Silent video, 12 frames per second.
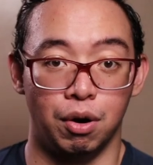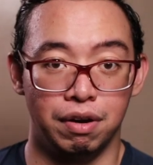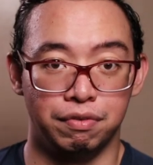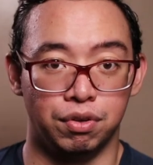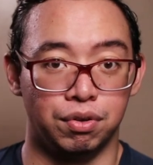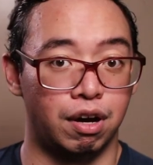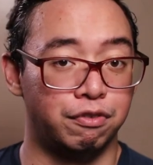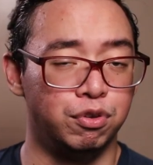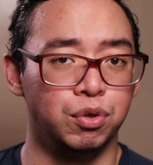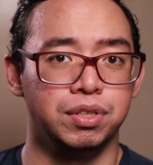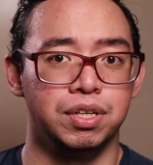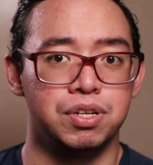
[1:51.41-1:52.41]
However, a
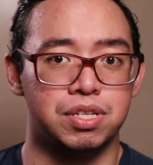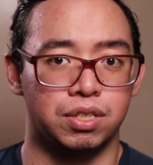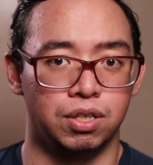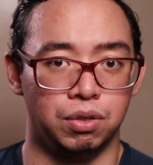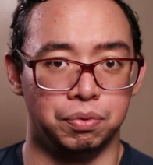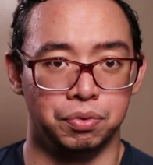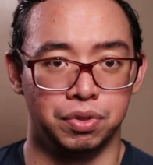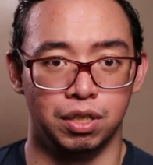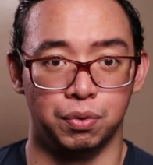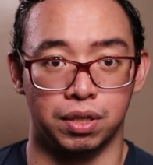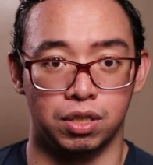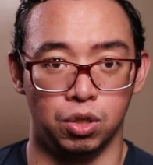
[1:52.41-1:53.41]
few years ago, they
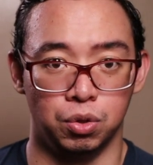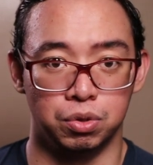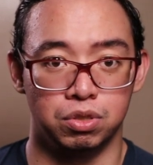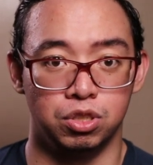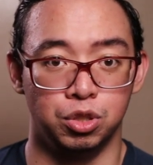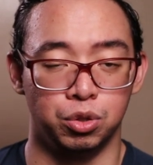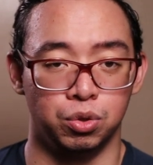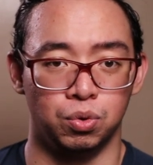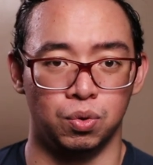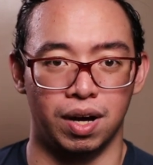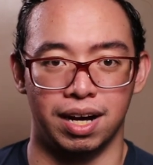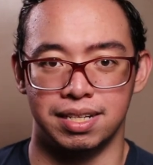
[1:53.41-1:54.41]
were closed due
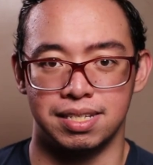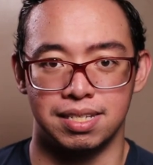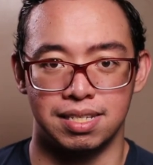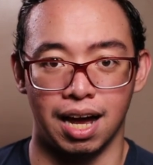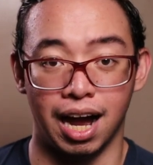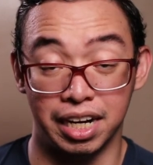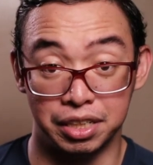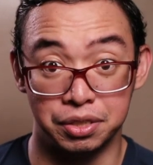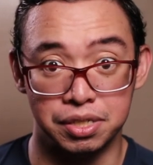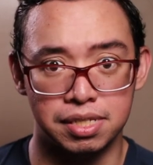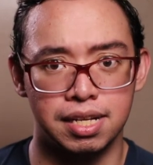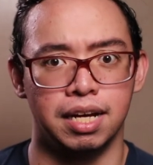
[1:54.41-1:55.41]
to, as I
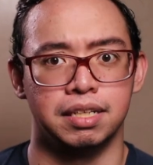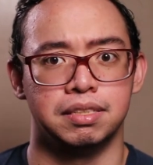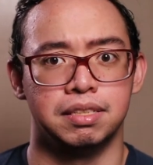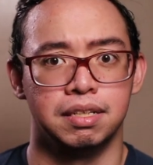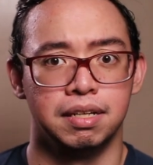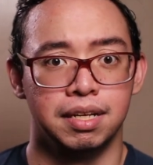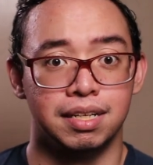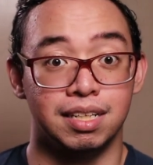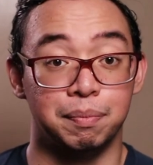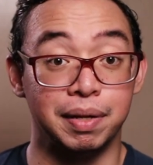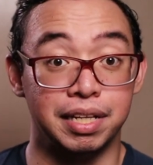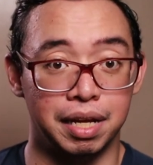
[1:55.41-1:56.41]
understand,
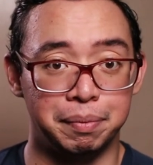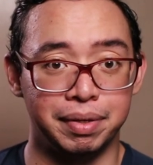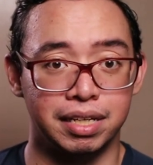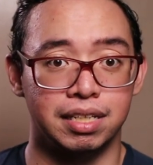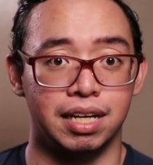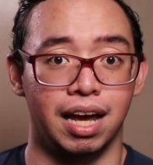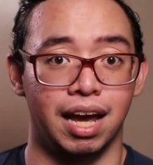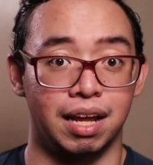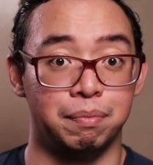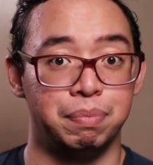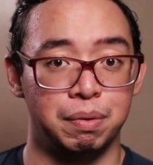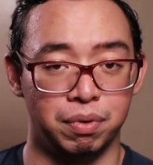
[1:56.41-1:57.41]
the pandemic
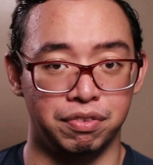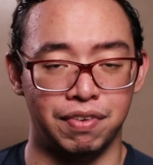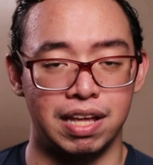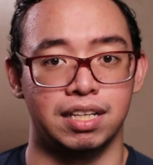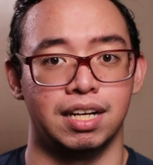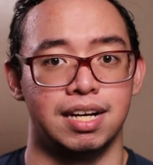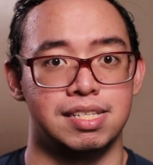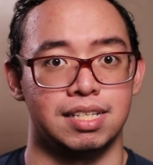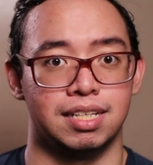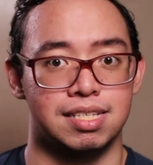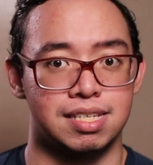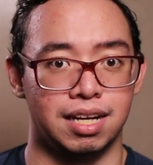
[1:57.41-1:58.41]
and people
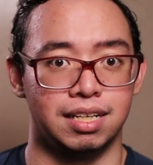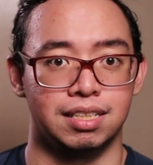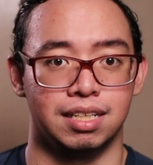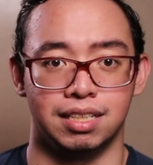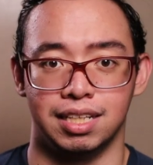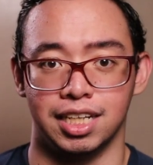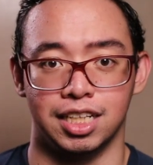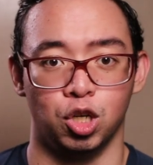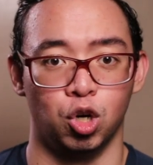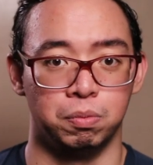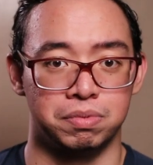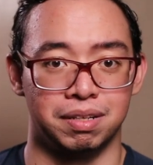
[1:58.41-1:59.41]
vandalizing the site and taking
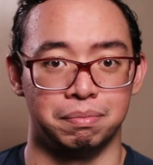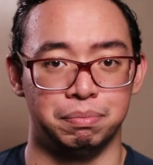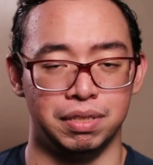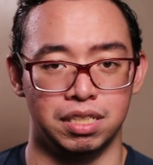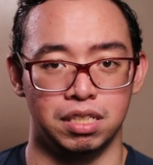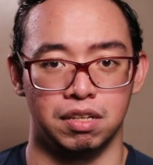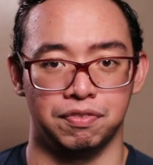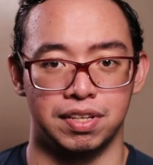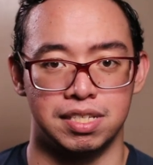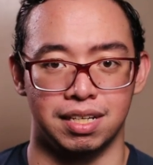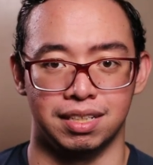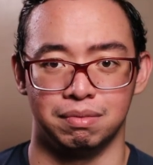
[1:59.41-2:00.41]
home some pieces of the
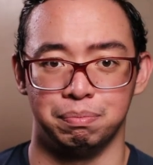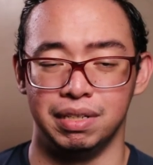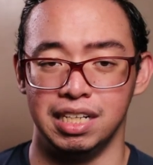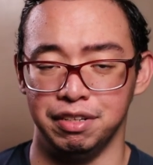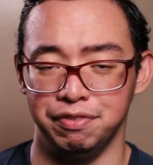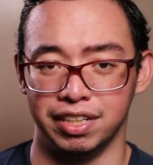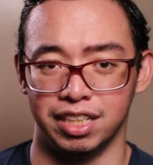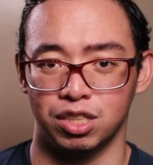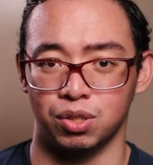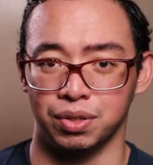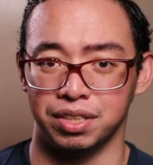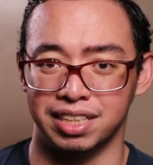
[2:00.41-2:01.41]
site, believing it
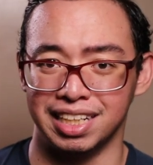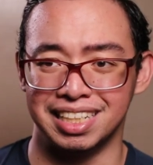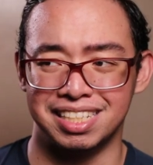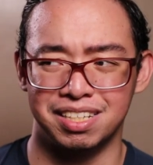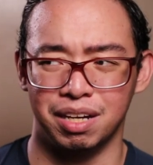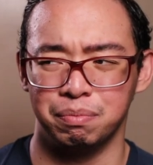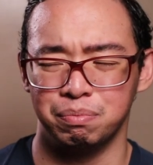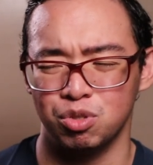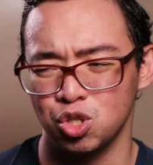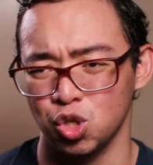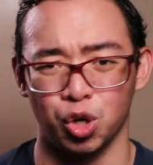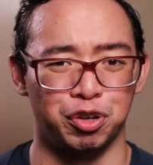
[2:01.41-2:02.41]
to contain some
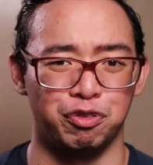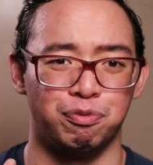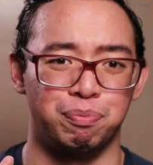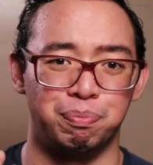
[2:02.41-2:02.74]
sort of